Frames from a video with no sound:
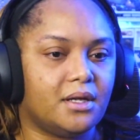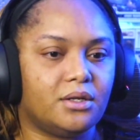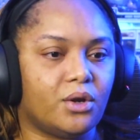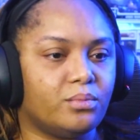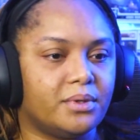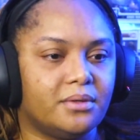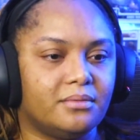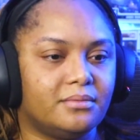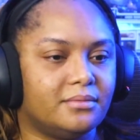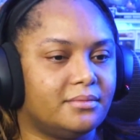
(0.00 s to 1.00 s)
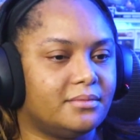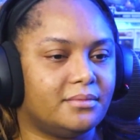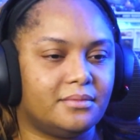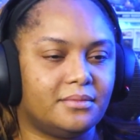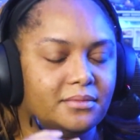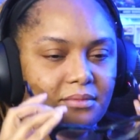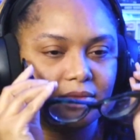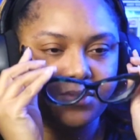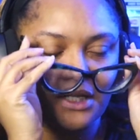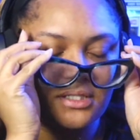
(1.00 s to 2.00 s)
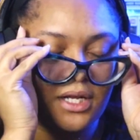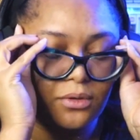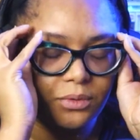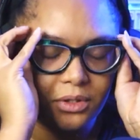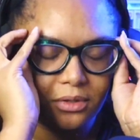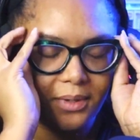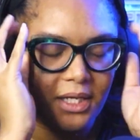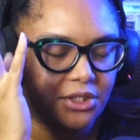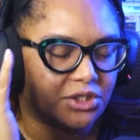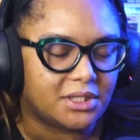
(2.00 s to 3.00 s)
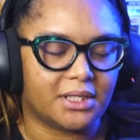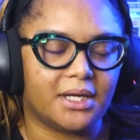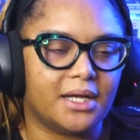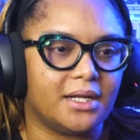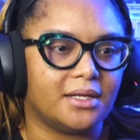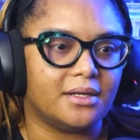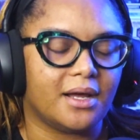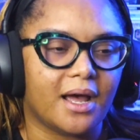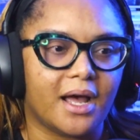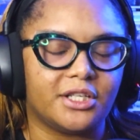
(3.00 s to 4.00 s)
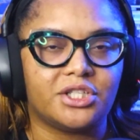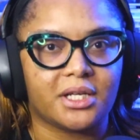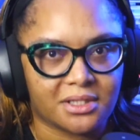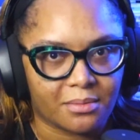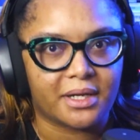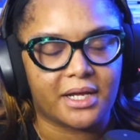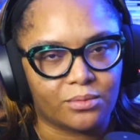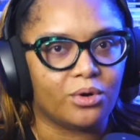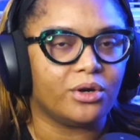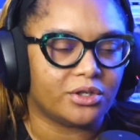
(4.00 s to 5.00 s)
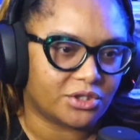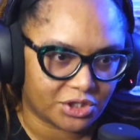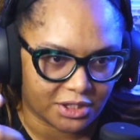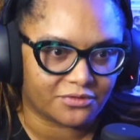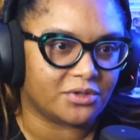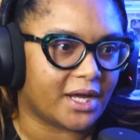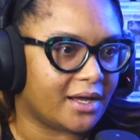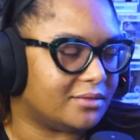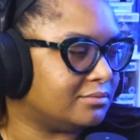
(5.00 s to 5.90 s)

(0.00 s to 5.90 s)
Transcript: Nope. That's not a real apology. And I checked someone at work just for that.